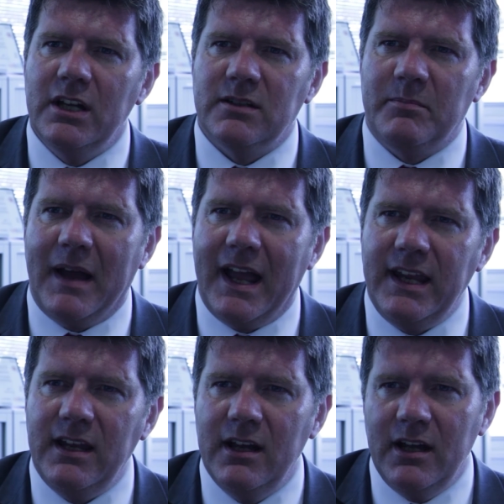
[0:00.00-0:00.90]
to
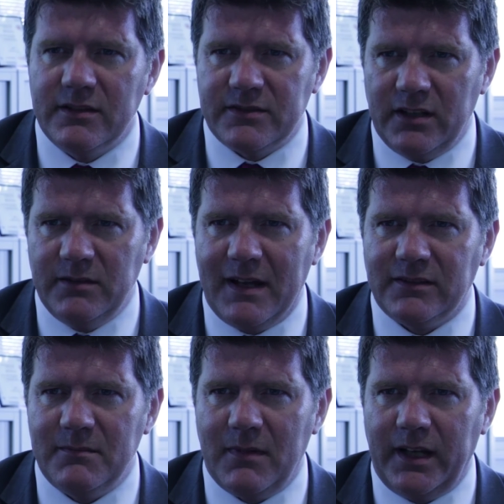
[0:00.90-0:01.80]
pay a certain amount
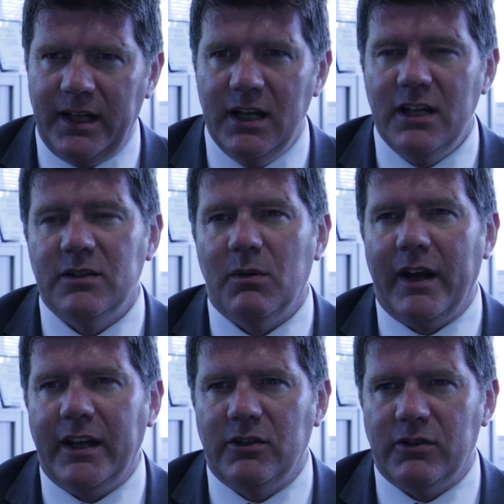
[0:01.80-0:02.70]
of money to
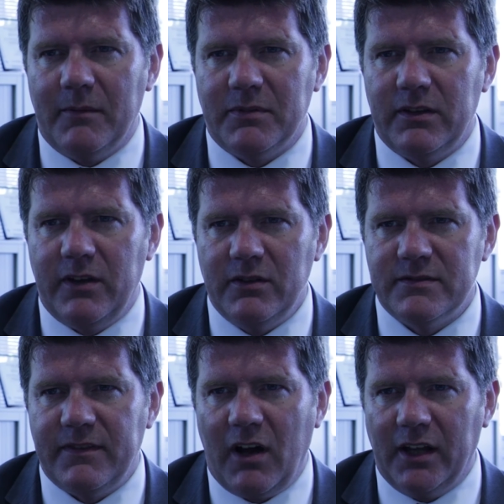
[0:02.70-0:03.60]
unencrypt those
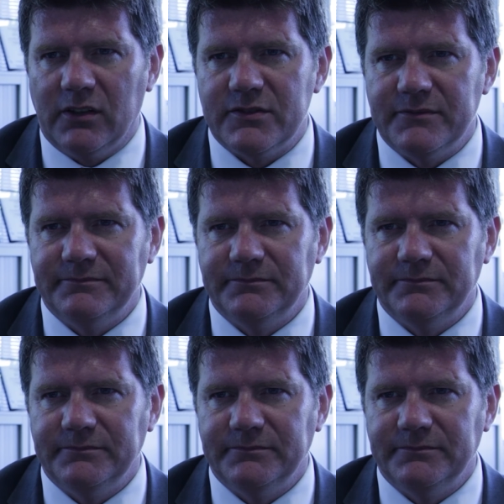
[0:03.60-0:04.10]
files.